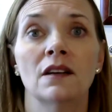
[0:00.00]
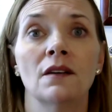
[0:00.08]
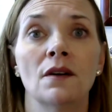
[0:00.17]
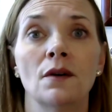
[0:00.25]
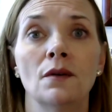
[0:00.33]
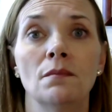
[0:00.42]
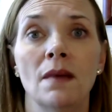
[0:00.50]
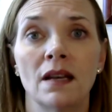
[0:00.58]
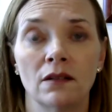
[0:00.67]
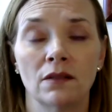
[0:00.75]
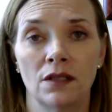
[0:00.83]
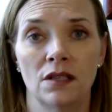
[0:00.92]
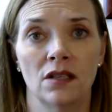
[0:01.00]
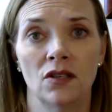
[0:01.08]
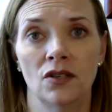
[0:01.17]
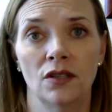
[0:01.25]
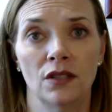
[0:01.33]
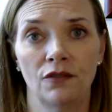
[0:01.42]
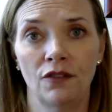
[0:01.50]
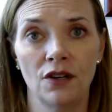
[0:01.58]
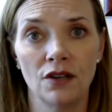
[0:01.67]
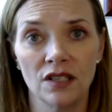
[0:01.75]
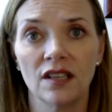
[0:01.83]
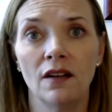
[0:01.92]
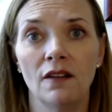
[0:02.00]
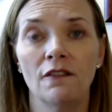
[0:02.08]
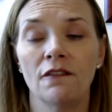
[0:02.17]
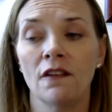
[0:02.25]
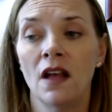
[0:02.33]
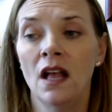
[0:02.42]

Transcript: your own medical decisions for yourself.